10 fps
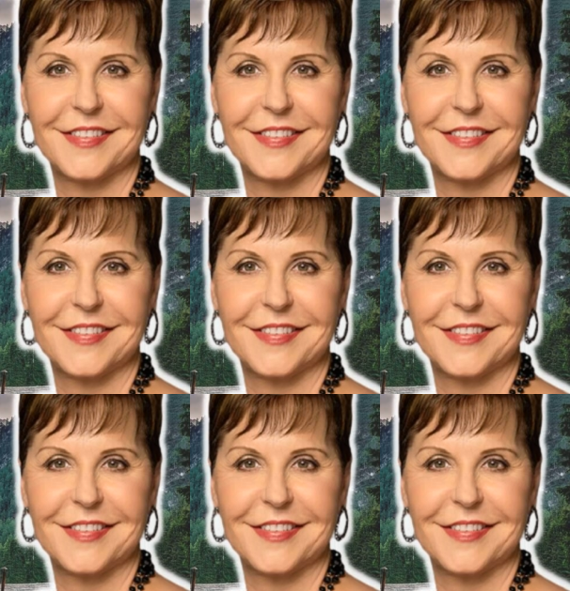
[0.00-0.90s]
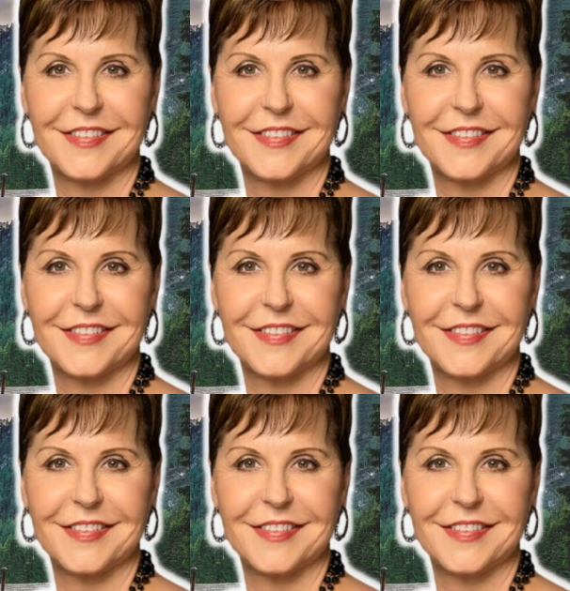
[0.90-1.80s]

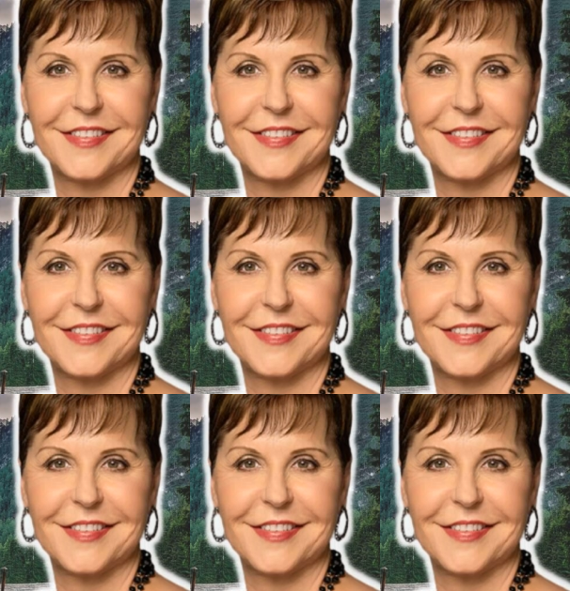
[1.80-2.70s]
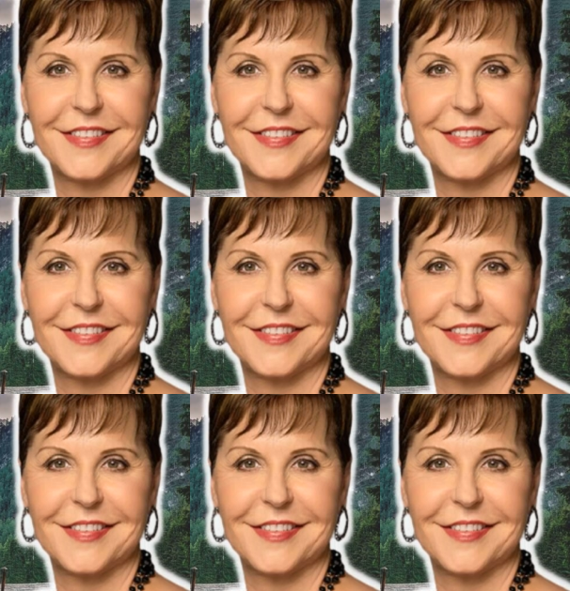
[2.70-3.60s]

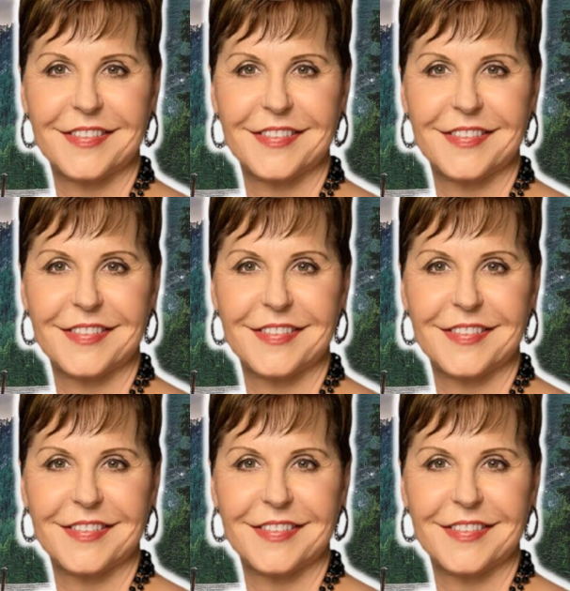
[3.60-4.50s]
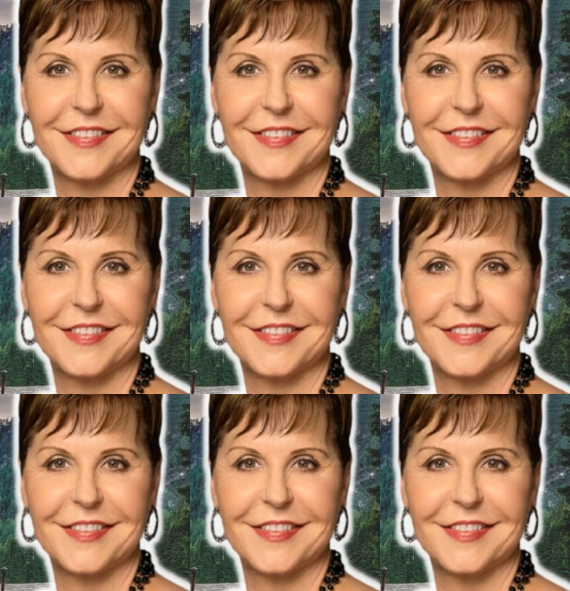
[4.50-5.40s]

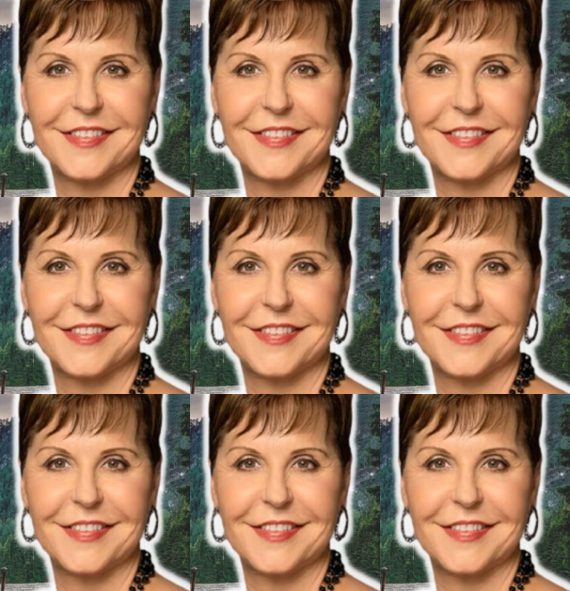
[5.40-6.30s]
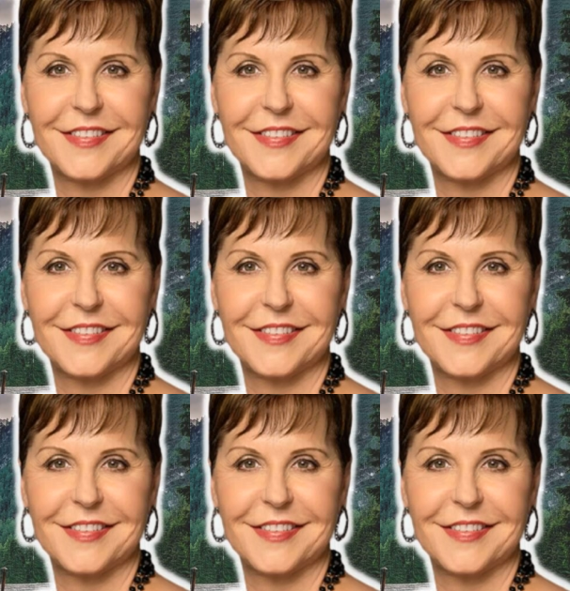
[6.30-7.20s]

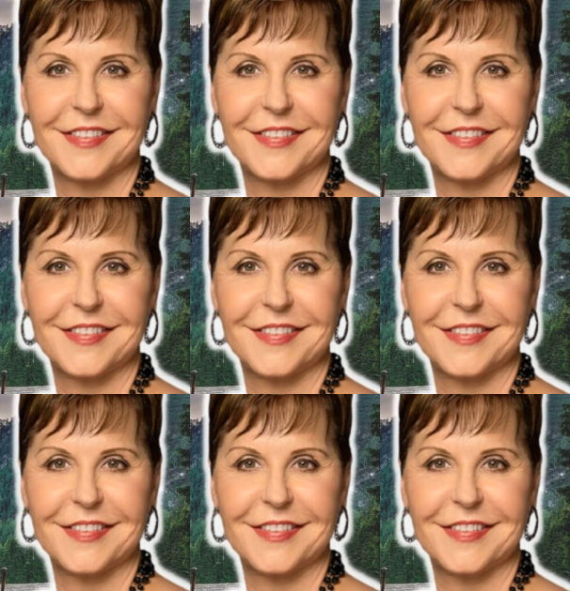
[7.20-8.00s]
The face doesn't move, so there is nothing to read.